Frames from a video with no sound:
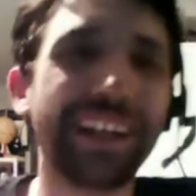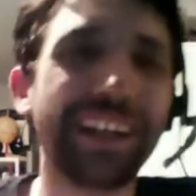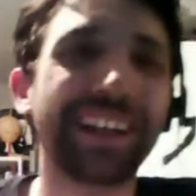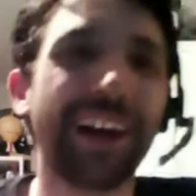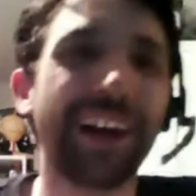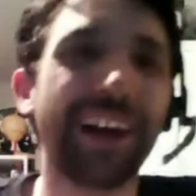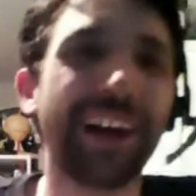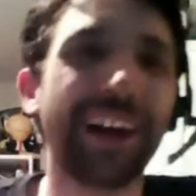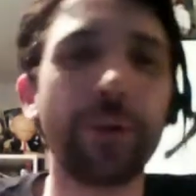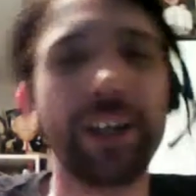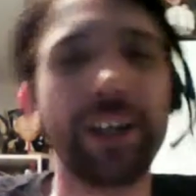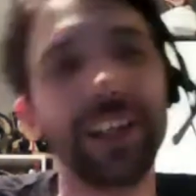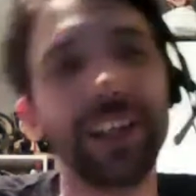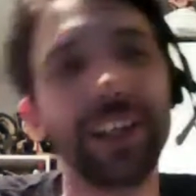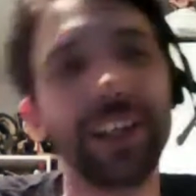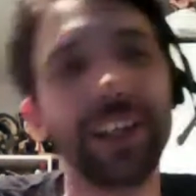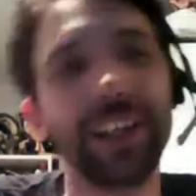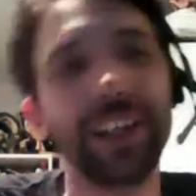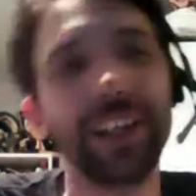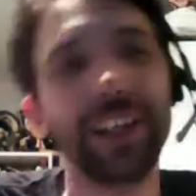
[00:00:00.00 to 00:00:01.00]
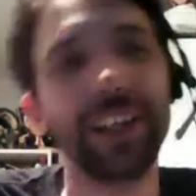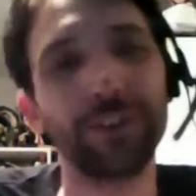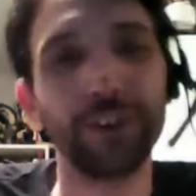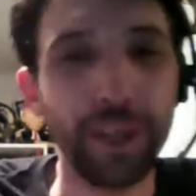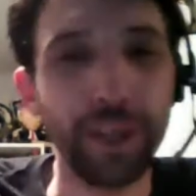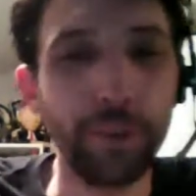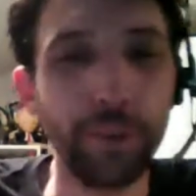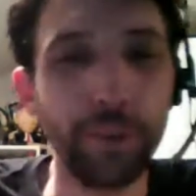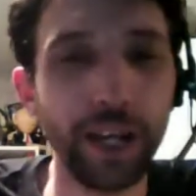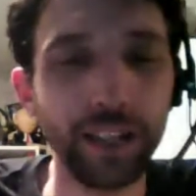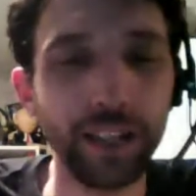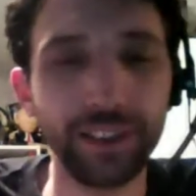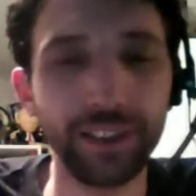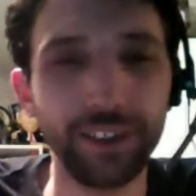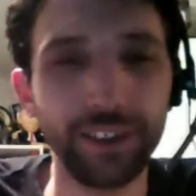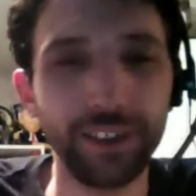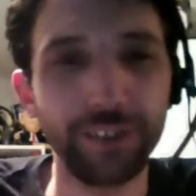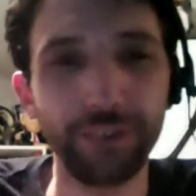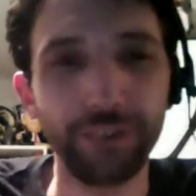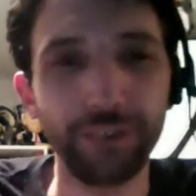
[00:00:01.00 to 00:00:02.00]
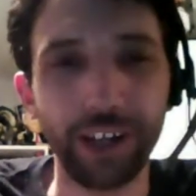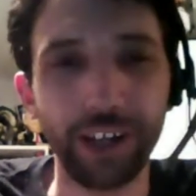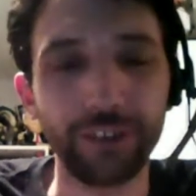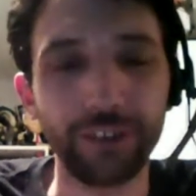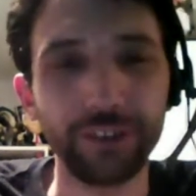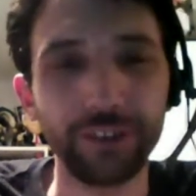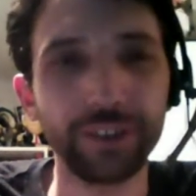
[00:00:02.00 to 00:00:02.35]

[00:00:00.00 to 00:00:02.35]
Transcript: Carl. We need you to be the bait and the distraction.